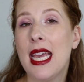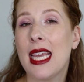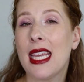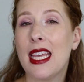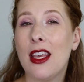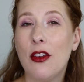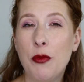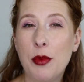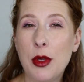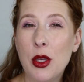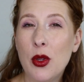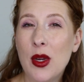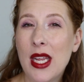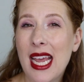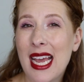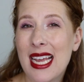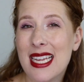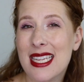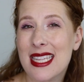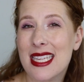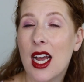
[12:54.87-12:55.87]
GXVE Beauty
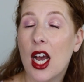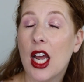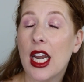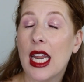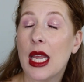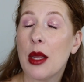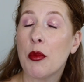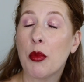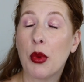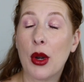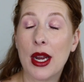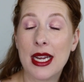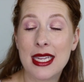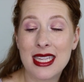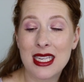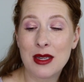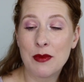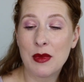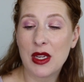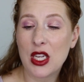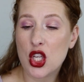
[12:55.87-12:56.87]
has not
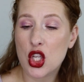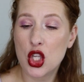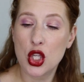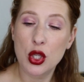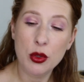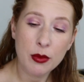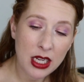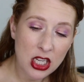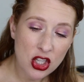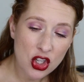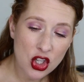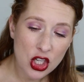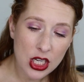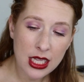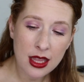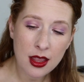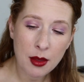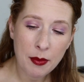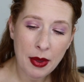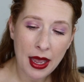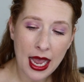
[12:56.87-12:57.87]
impressed me too much
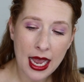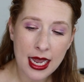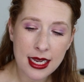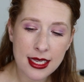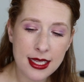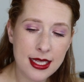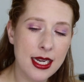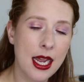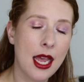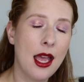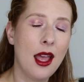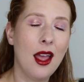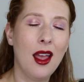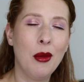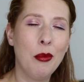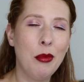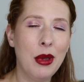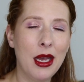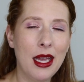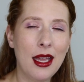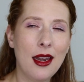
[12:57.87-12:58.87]
in the past,
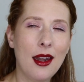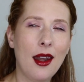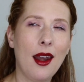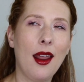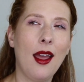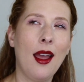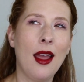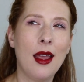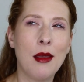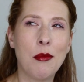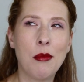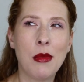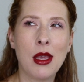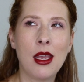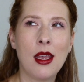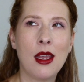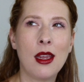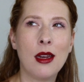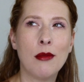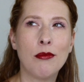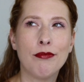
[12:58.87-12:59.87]
but I
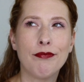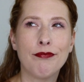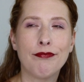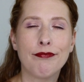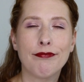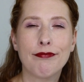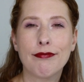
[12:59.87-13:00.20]
mean,